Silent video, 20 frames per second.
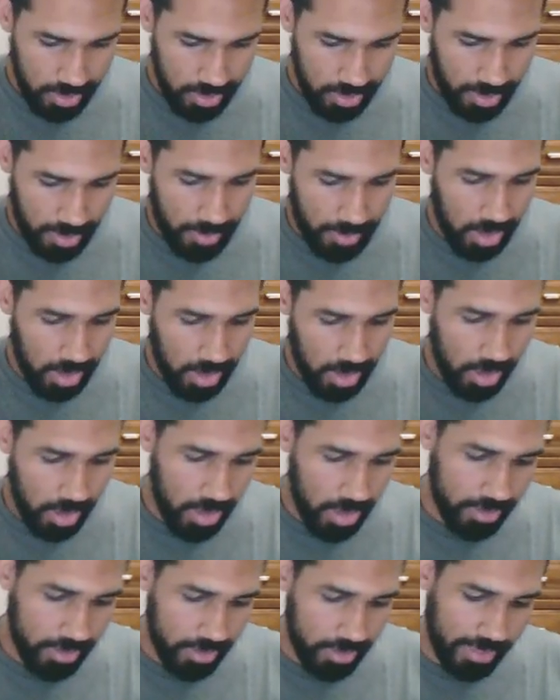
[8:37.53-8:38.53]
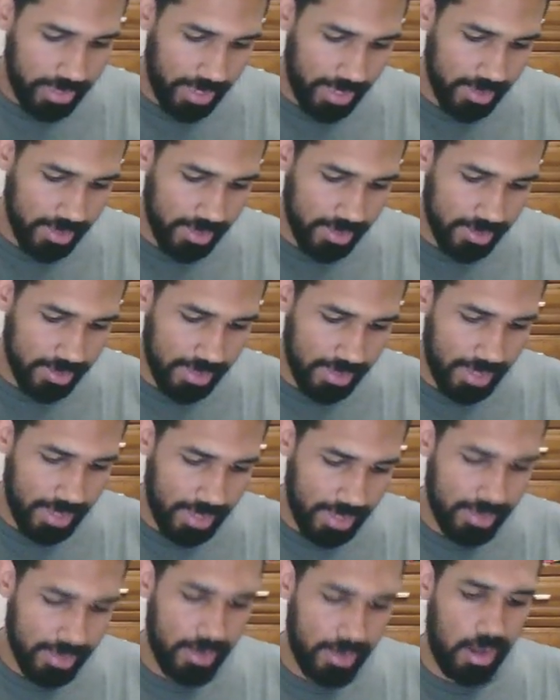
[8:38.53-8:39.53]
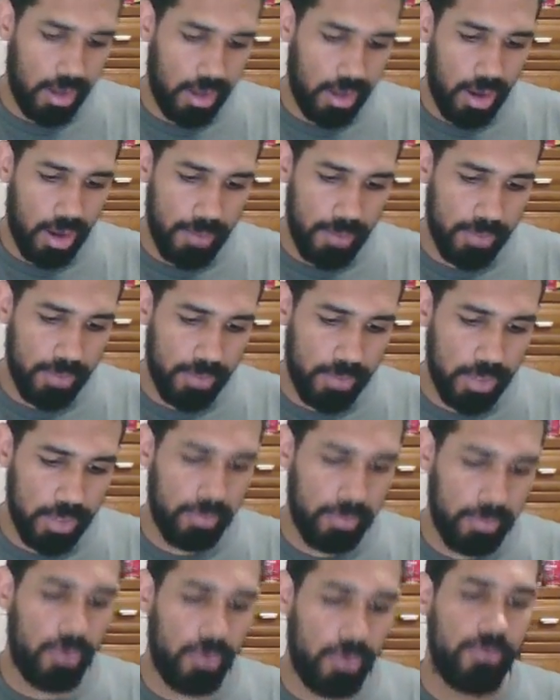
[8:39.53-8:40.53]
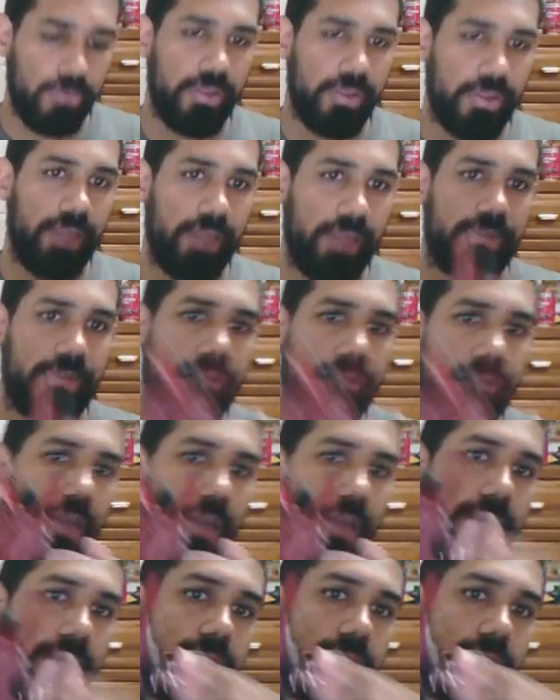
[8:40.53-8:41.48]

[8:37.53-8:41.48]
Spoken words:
among other things, like the arm could move left and right.